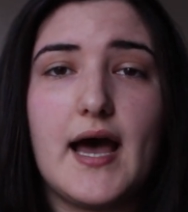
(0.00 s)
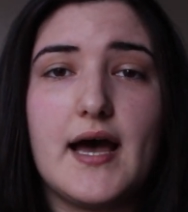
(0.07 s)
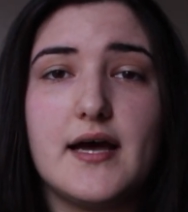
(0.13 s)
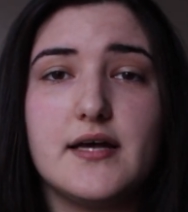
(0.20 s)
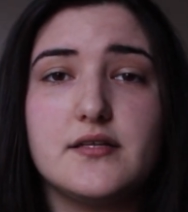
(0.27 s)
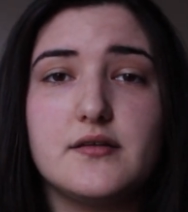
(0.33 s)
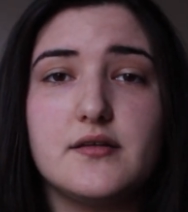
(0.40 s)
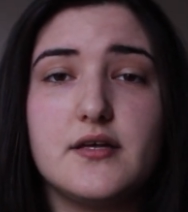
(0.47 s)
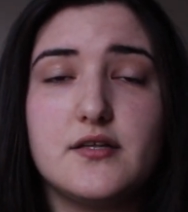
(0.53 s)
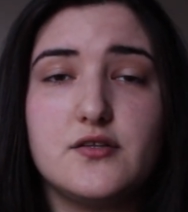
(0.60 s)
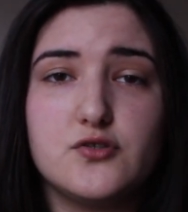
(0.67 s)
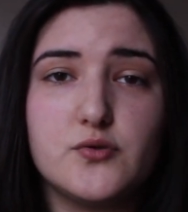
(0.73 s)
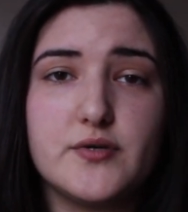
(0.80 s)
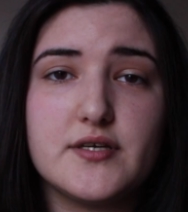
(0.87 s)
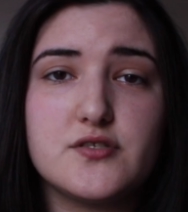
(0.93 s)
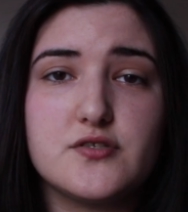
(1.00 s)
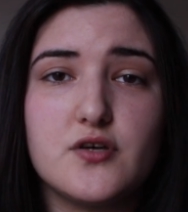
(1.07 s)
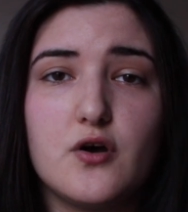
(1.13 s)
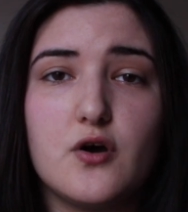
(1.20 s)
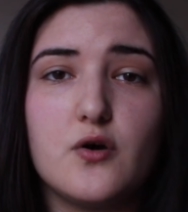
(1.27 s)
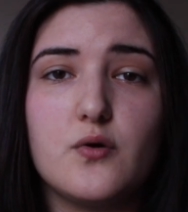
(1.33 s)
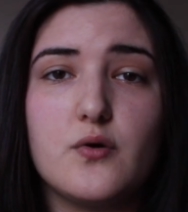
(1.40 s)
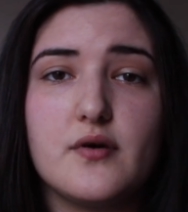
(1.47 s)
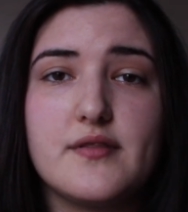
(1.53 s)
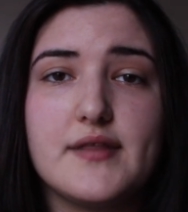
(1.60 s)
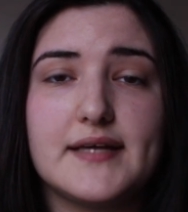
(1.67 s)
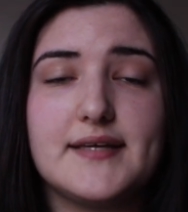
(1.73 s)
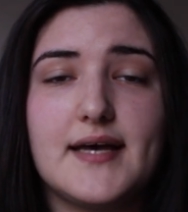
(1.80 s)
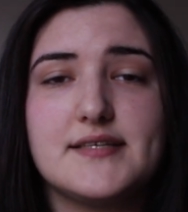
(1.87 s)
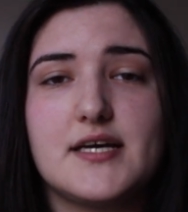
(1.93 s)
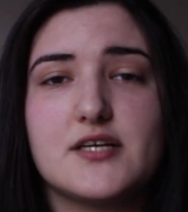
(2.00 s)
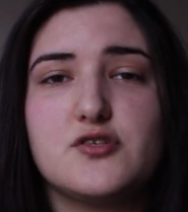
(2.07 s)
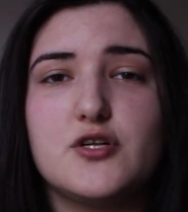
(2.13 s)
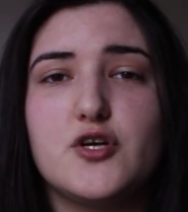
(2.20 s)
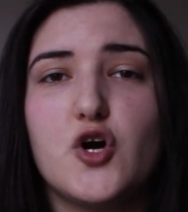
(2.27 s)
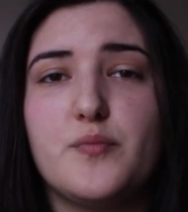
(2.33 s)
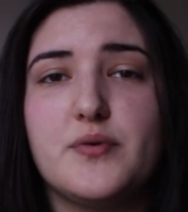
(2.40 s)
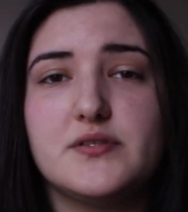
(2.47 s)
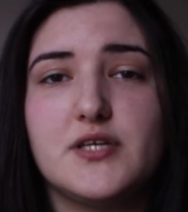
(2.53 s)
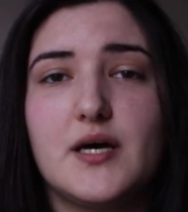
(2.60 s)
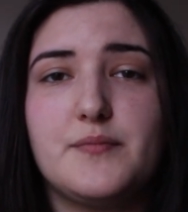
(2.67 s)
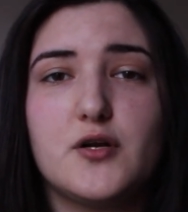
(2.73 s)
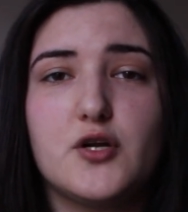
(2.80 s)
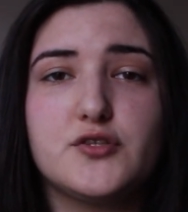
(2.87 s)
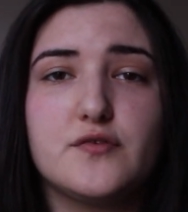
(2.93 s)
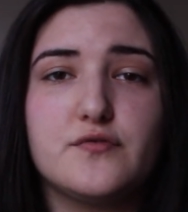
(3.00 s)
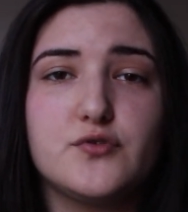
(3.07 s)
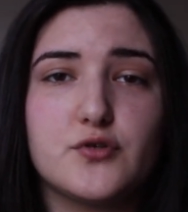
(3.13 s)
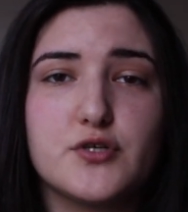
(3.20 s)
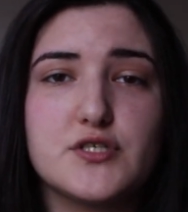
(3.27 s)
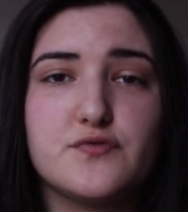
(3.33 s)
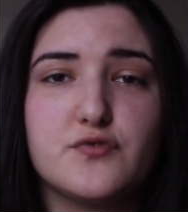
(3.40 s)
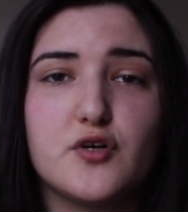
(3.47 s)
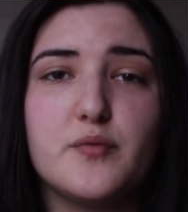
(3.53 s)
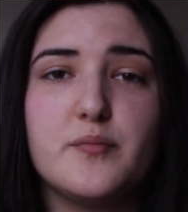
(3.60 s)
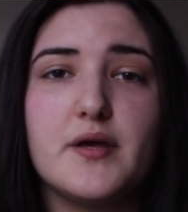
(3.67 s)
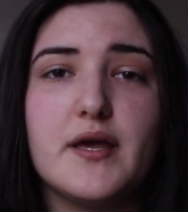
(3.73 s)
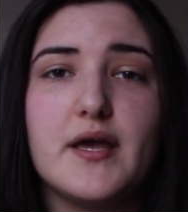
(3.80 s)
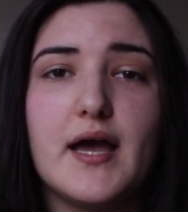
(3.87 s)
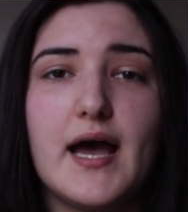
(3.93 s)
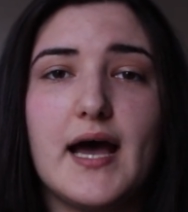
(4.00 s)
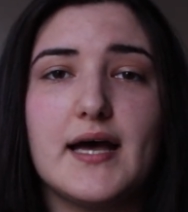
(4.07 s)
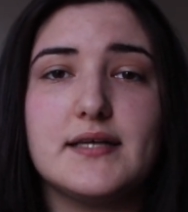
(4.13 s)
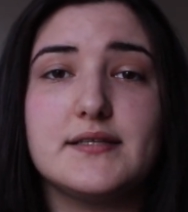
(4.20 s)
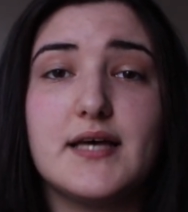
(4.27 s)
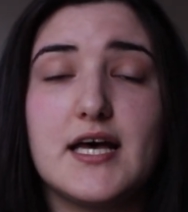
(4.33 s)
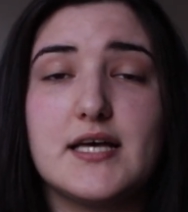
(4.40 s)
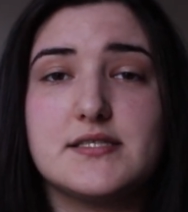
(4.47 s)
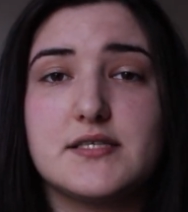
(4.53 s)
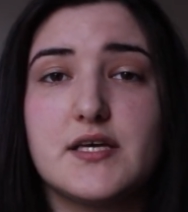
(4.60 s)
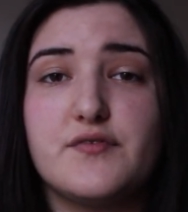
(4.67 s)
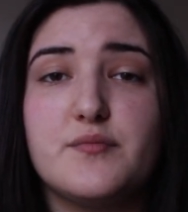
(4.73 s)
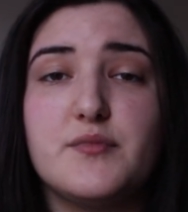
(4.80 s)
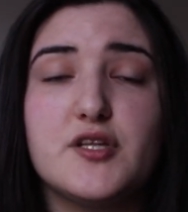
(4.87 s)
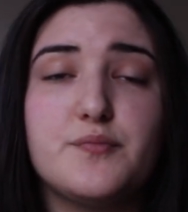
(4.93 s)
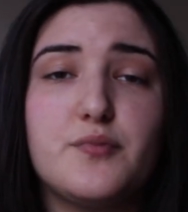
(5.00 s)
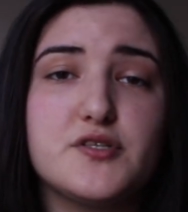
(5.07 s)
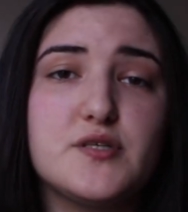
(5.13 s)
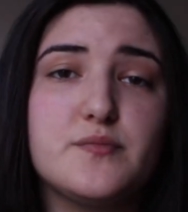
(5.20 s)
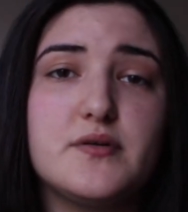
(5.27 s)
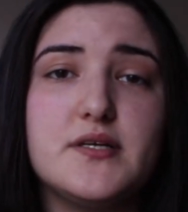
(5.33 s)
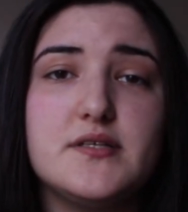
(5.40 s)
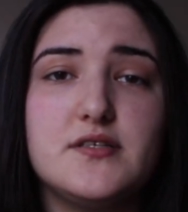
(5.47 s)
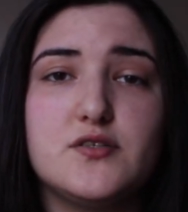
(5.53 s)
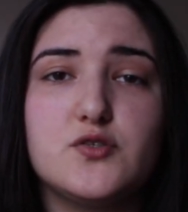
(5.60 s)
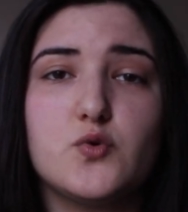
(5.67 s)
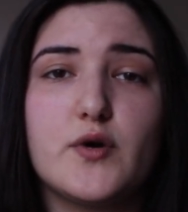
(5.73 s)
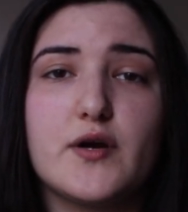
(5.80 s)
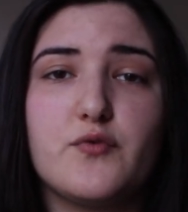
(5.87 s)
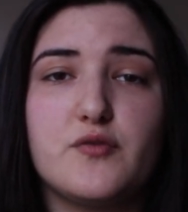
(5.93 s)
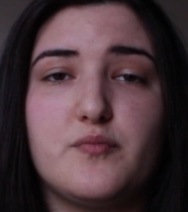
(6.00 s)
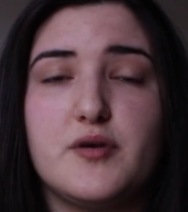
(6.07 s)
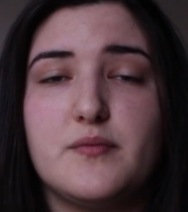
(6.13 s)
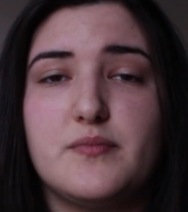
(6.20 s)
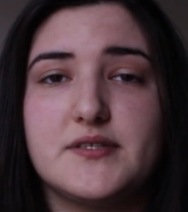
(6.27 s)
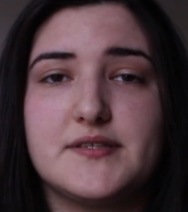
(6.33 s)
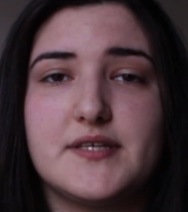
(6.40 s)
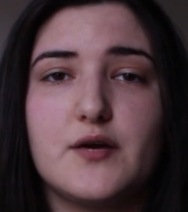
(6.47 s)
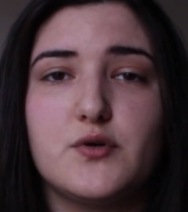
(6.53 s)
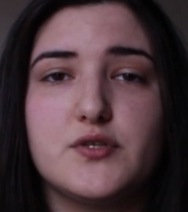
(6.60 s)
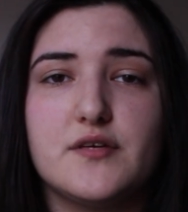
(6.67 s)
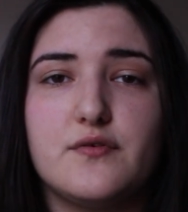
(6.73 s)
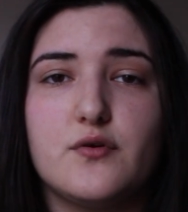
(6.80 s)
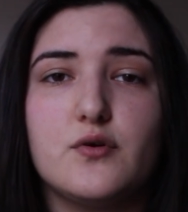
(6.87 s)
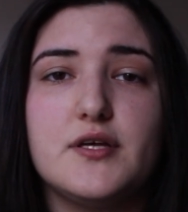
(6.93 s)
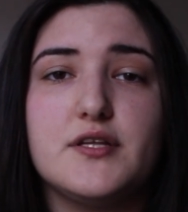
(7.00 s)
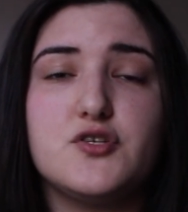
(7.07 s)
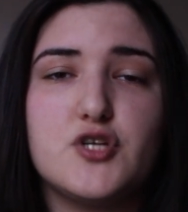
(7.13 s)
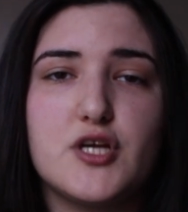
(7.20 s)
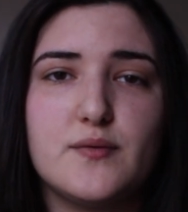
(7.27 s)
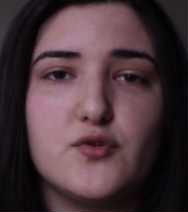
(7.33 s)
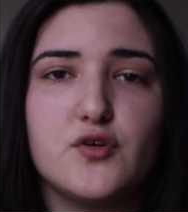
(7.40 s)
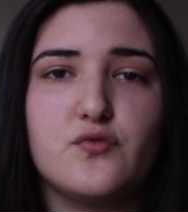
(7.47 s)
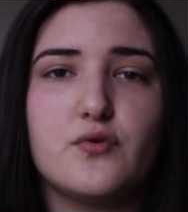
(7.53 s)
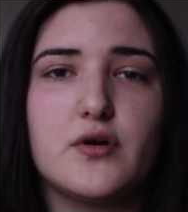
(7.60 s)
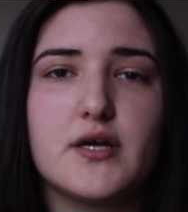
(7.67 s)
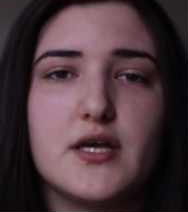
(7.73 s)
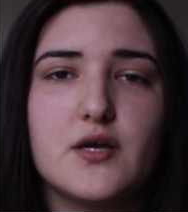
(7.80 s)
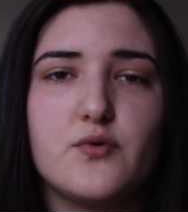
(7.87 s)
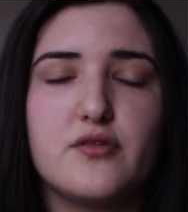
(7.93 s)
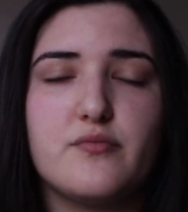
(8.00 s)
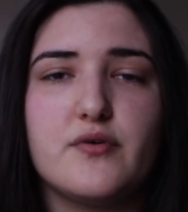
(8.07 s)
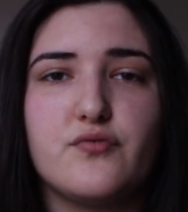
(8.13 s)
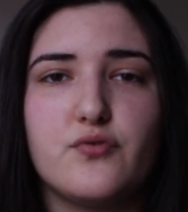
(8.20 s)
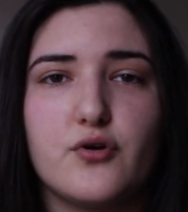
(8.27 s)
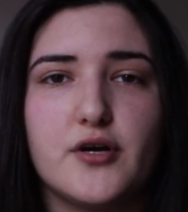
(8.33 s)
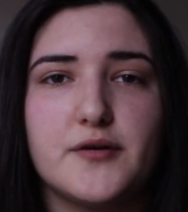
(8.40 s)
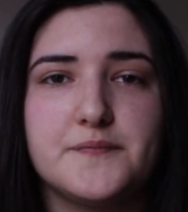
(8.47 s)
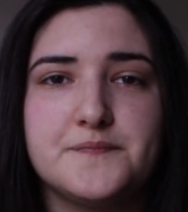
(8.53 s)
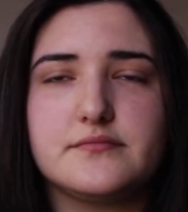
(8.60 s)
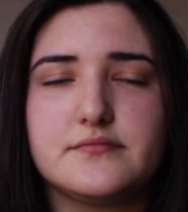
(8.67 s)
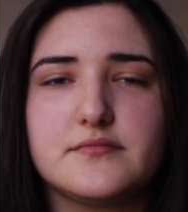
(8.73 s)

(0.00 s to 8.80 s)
and in doing so, that has actually opened up a lot of doors for me and has given me the possibility to work with people that I would have only dreamed of working with before.